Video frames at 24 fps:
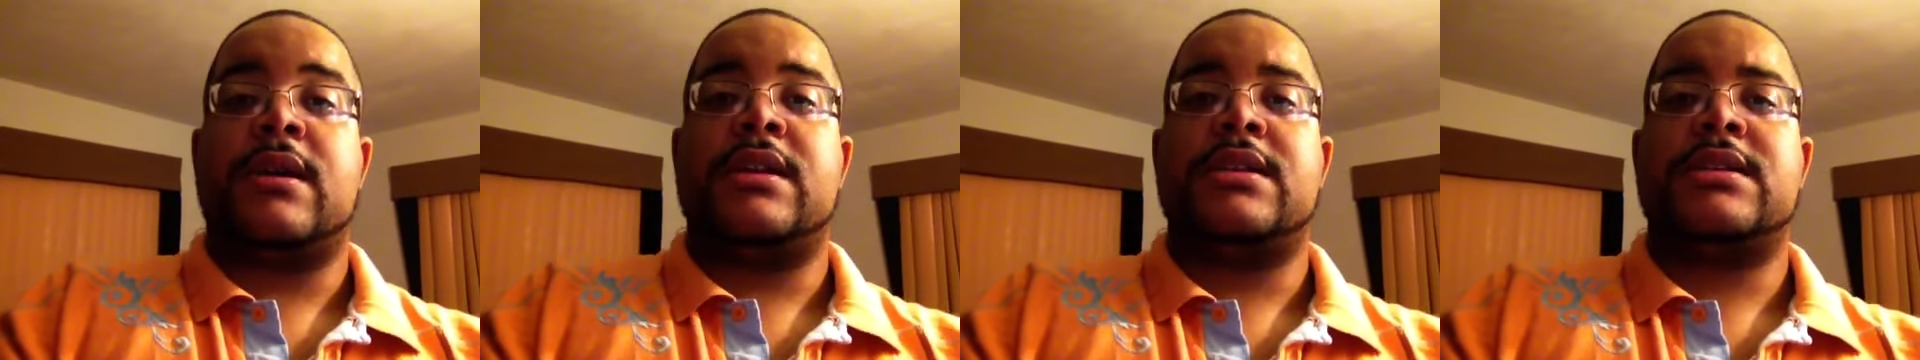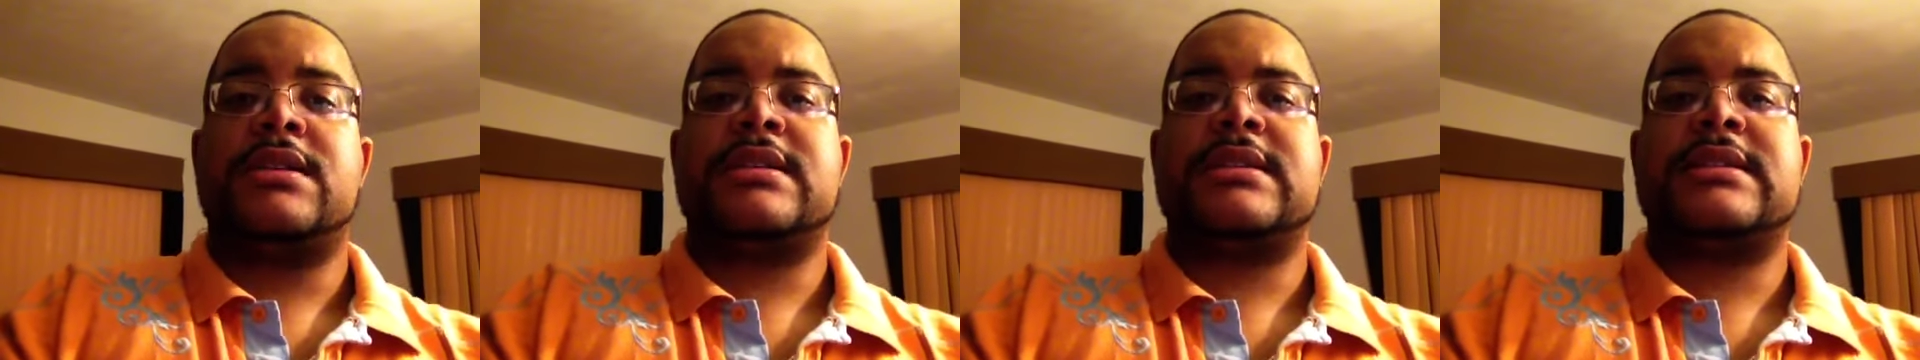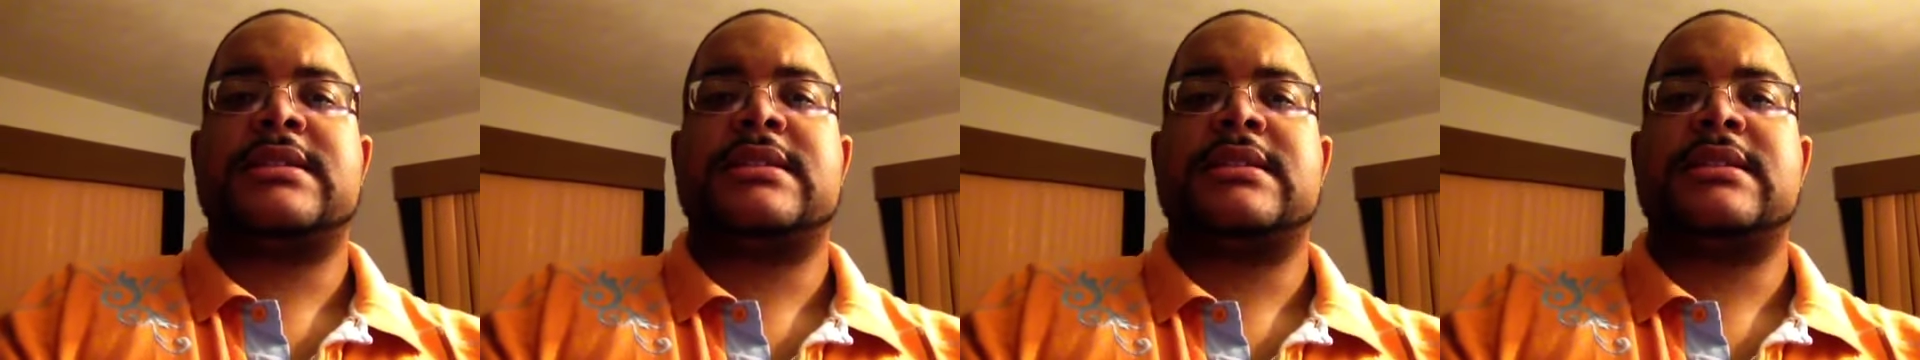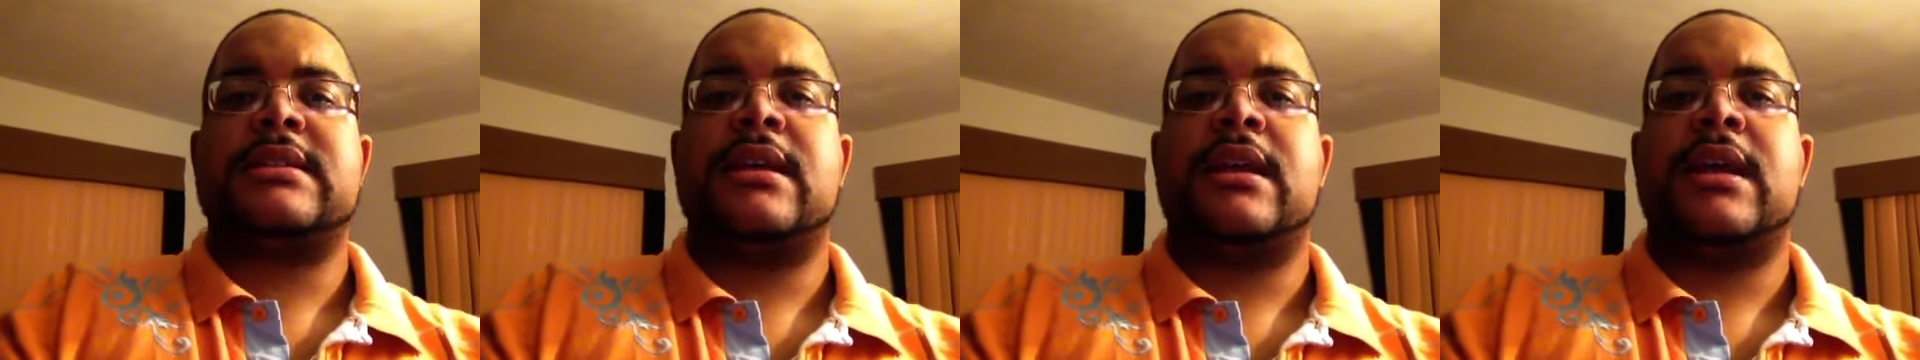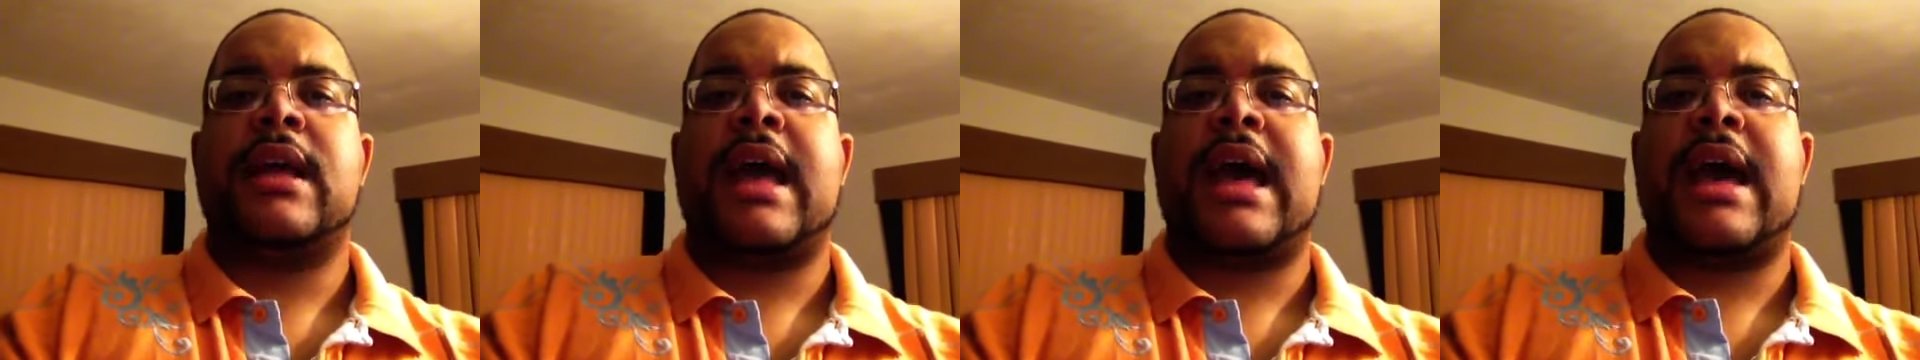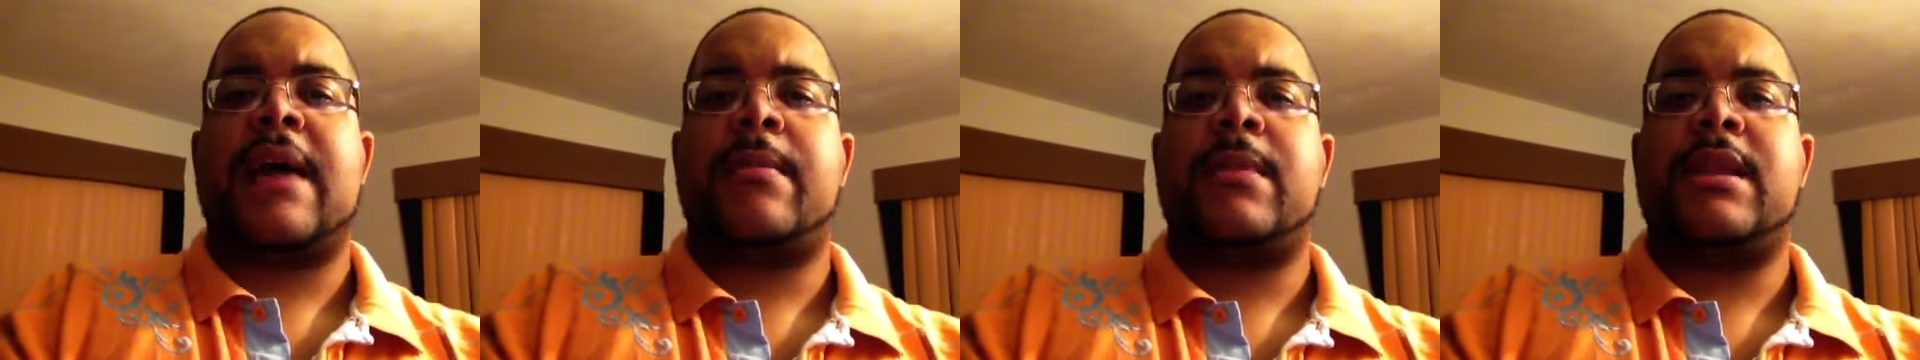And just
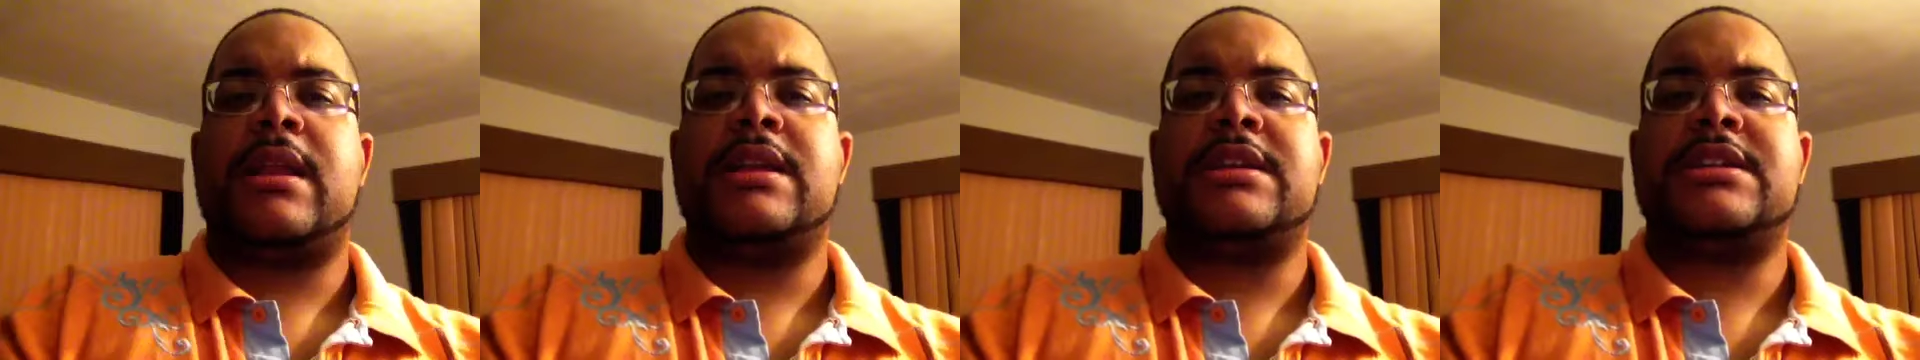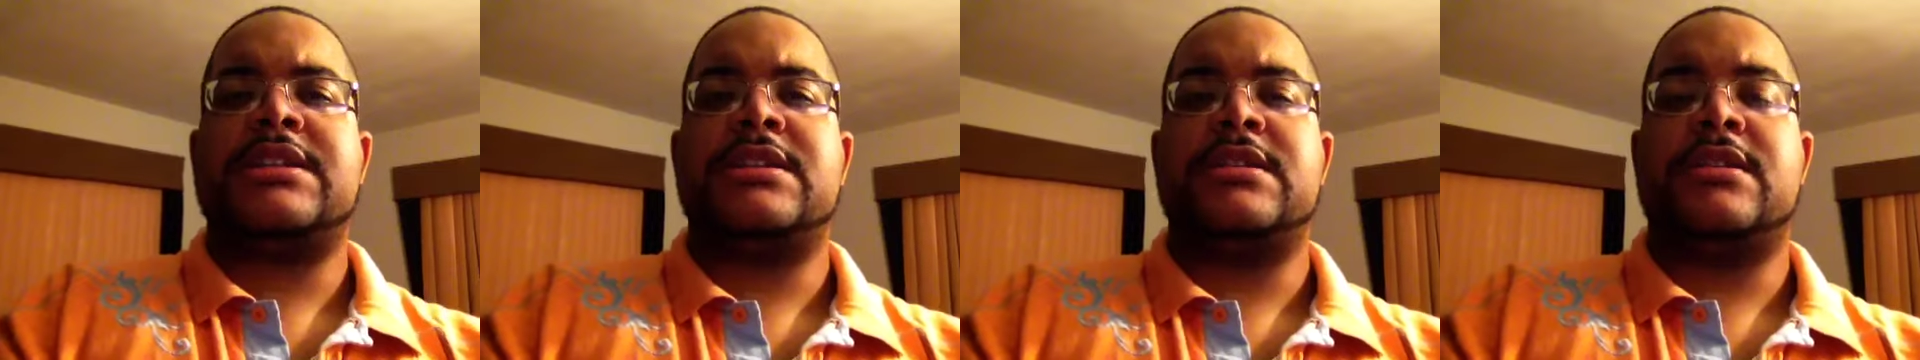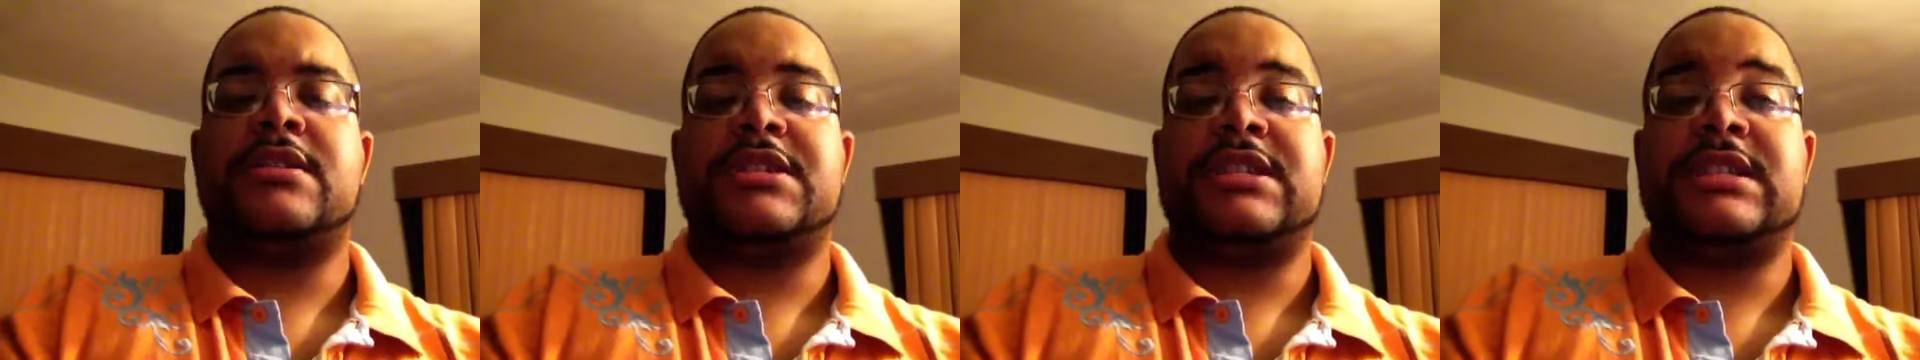happy that, you know,